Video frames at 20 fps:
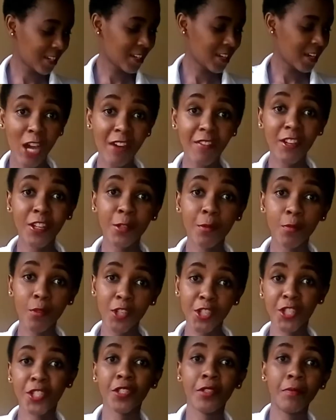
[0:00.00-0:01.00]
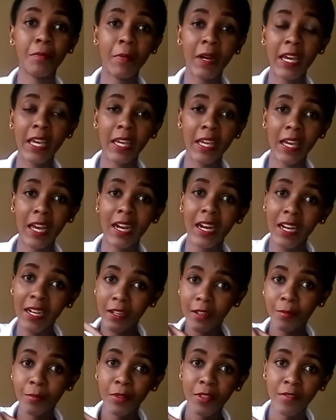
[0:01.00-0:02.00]
If you haven't watched my
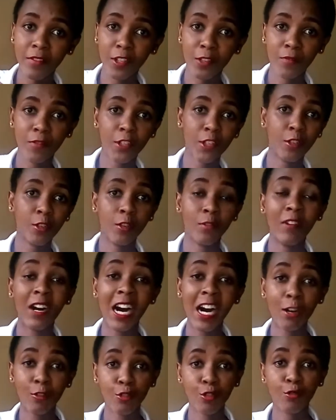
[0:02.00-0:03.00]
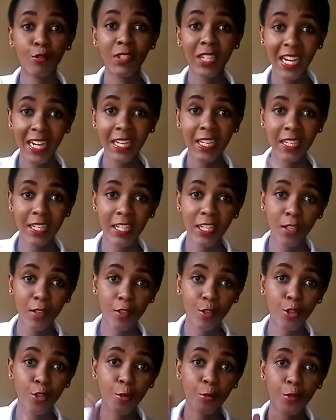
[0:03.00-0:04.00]
previous video of how to tuck in
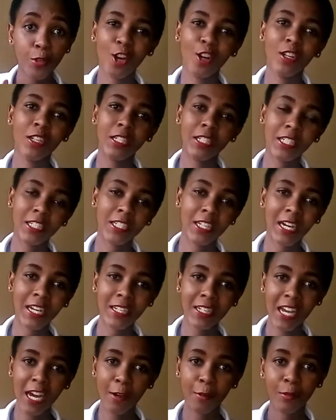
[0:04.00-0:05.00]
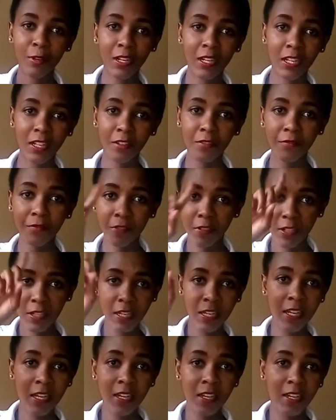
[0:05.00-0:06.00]
your long t-shirt, I will leave
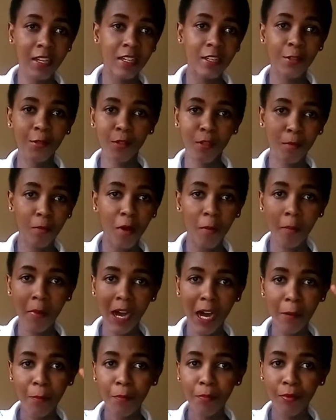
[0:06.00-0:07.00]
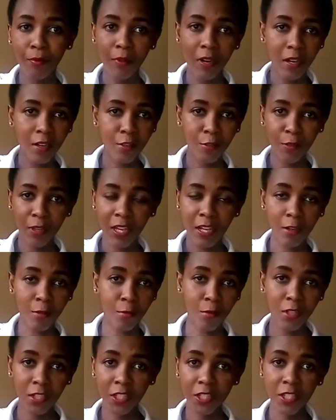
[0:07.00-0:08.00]
it will pop up. You can
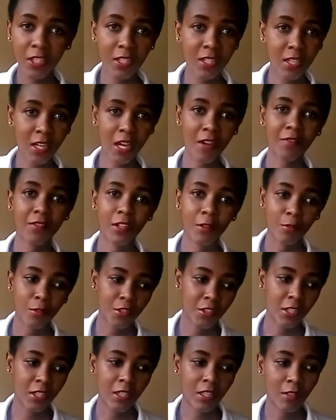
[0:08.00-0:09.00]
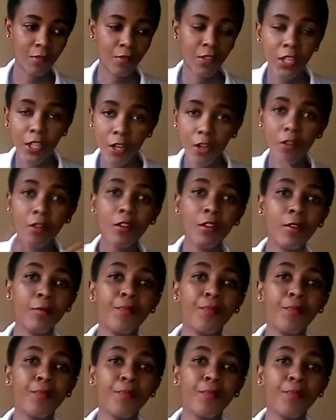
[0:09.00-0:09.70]
watch it after watching this video.